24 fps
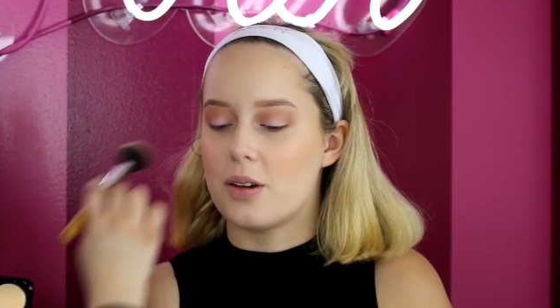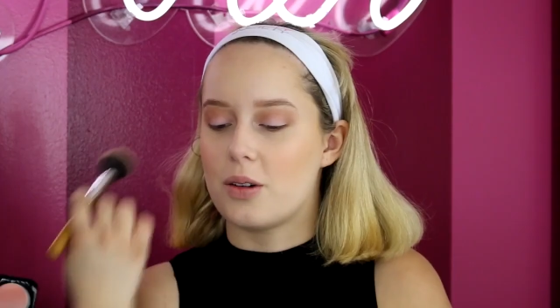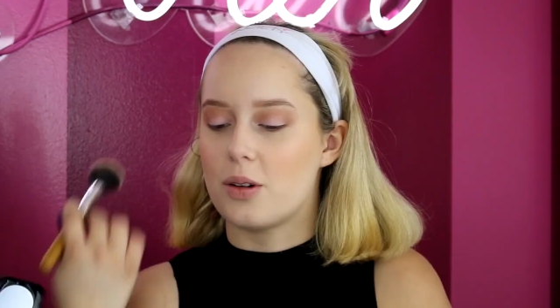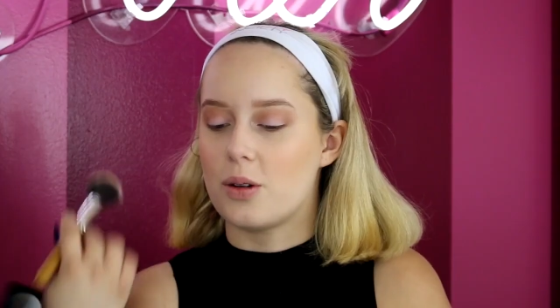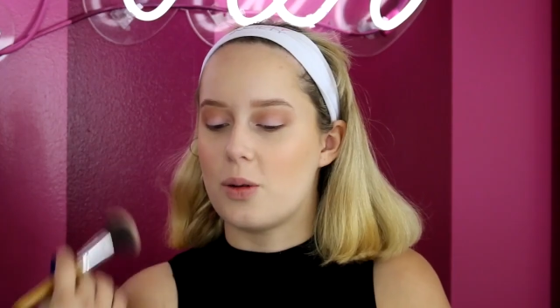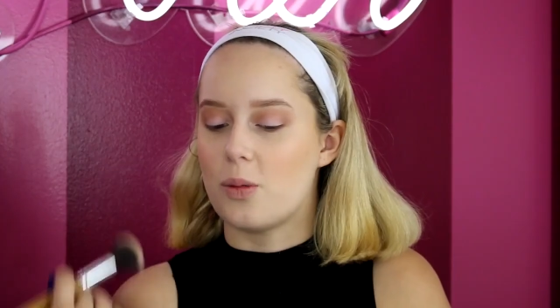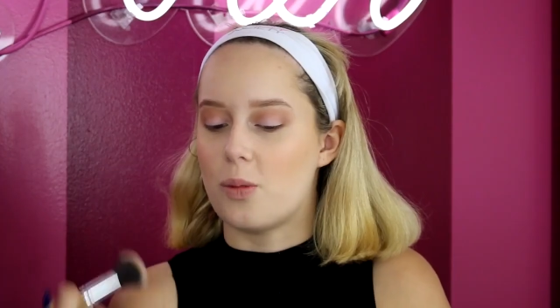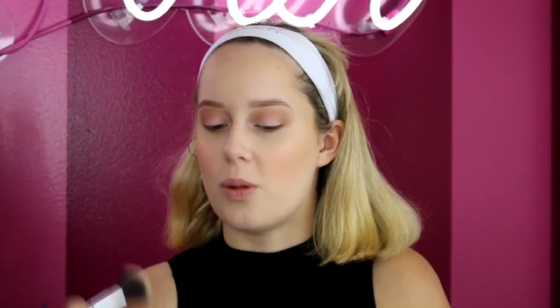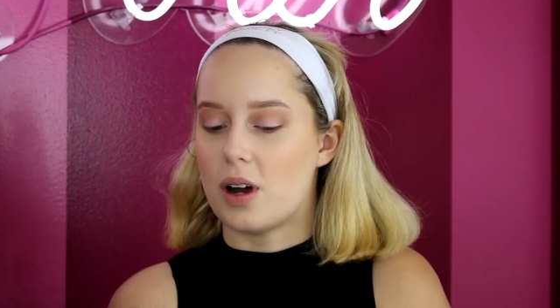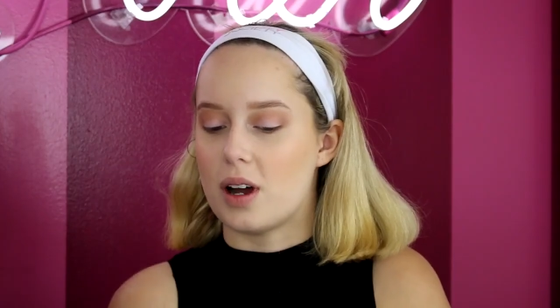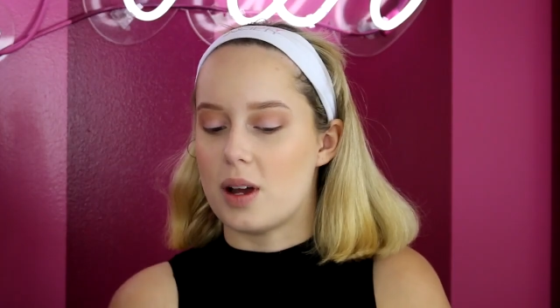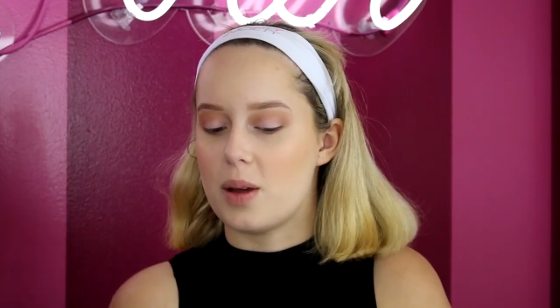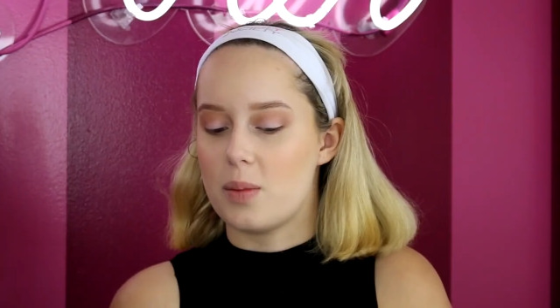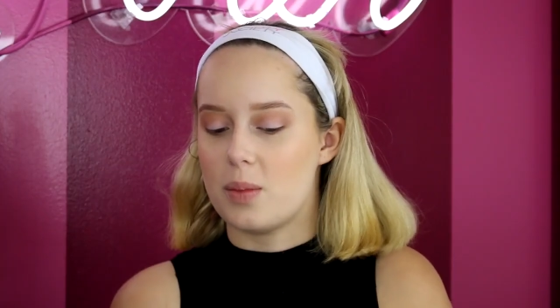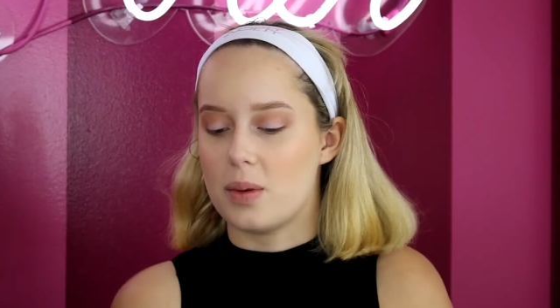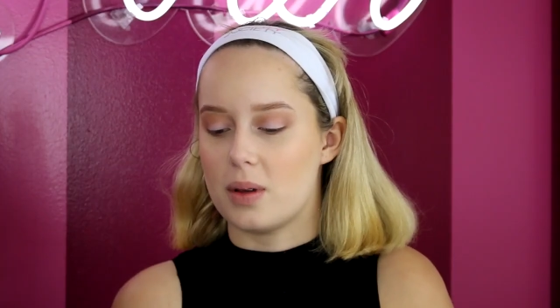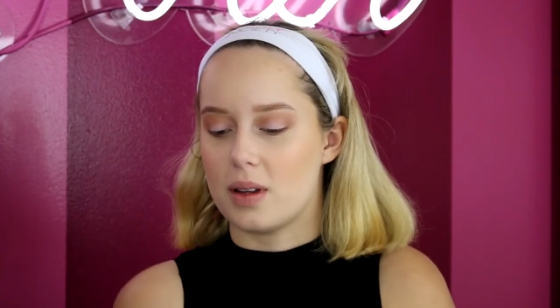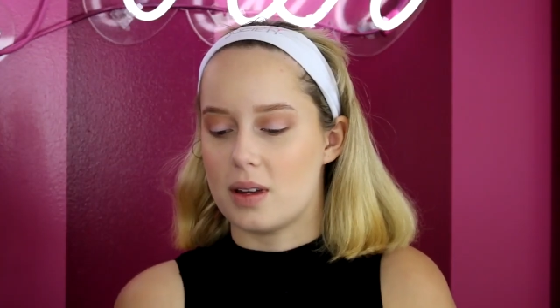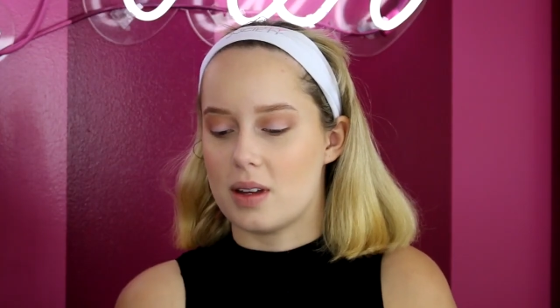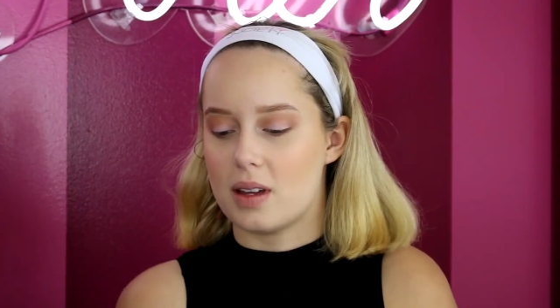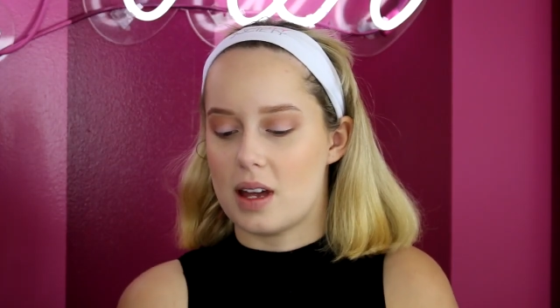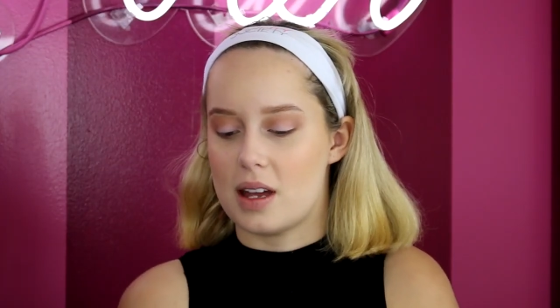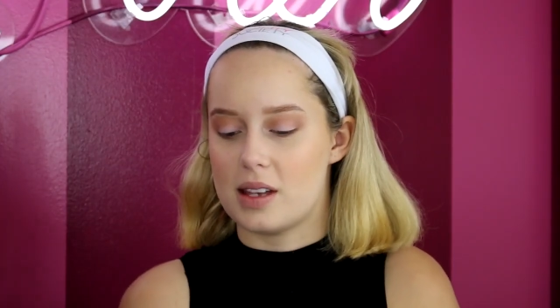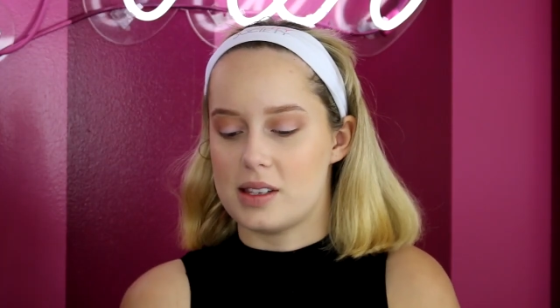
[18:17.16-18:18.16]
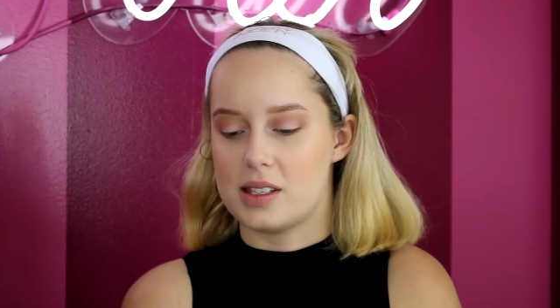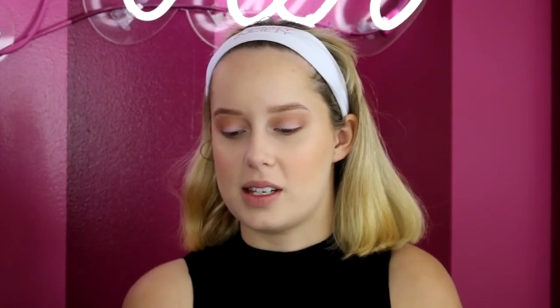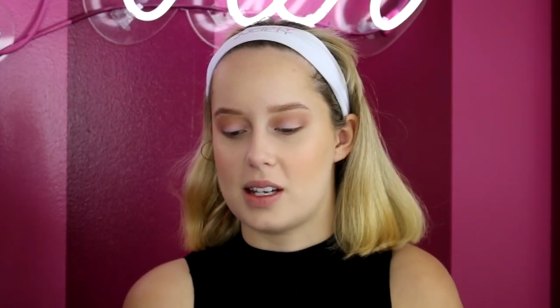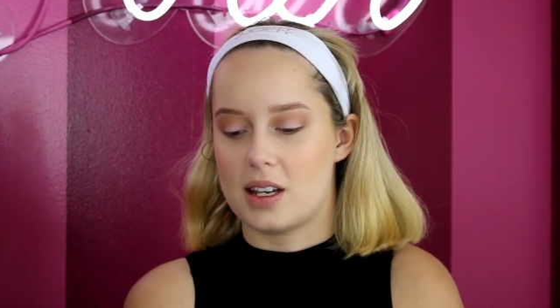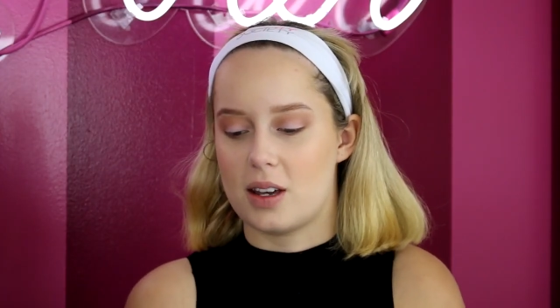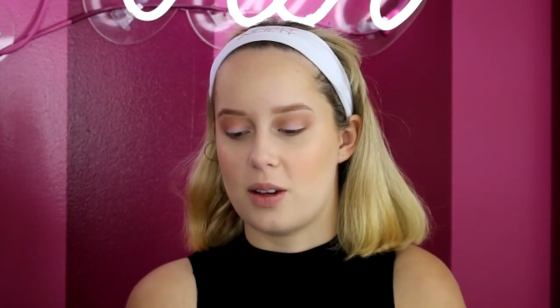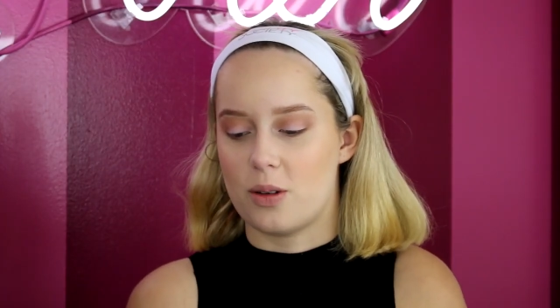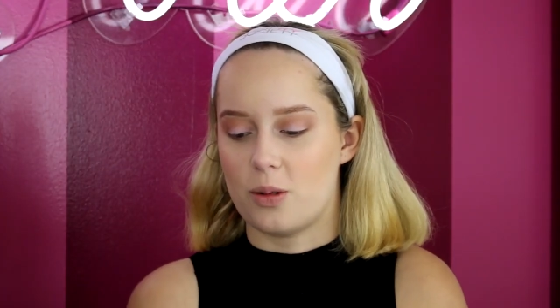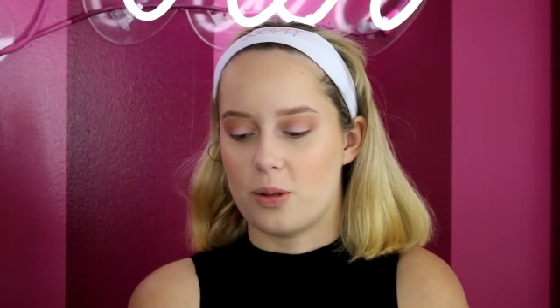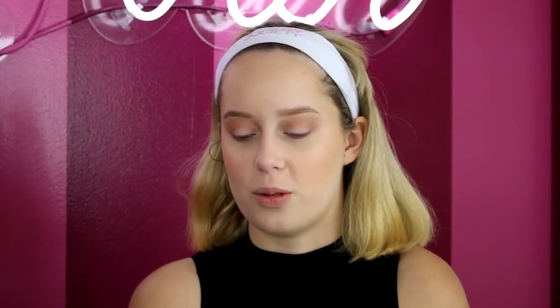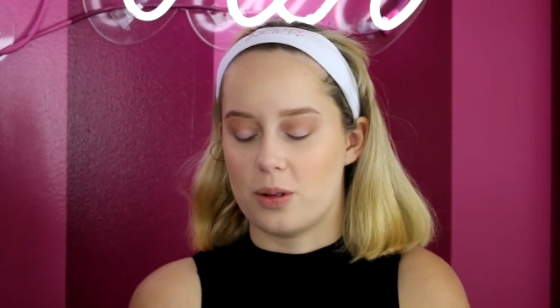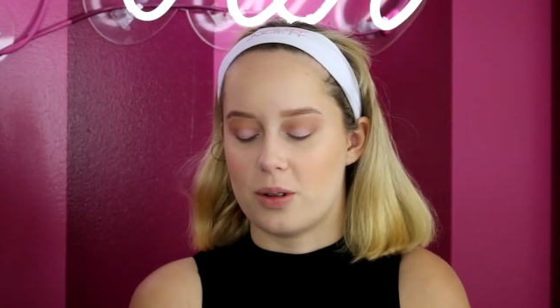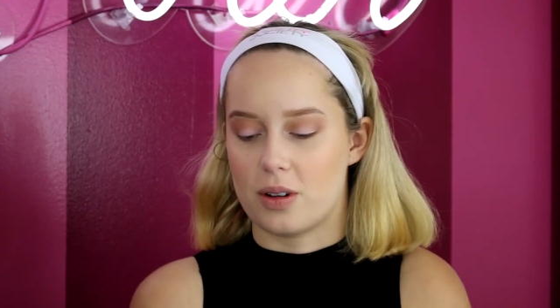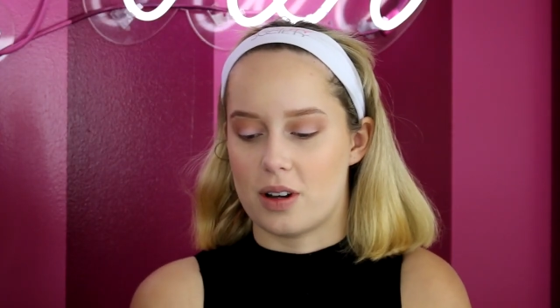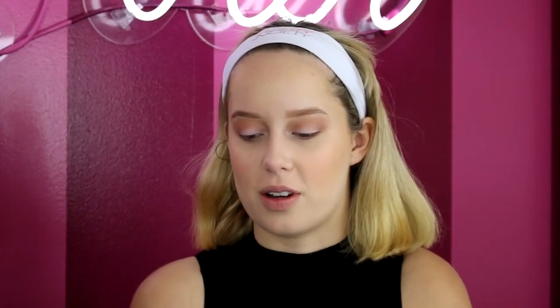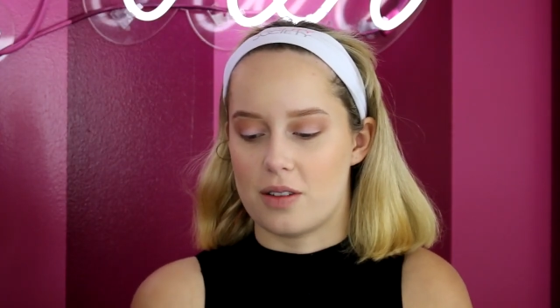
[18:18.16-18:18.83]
don't know why, but as I get older,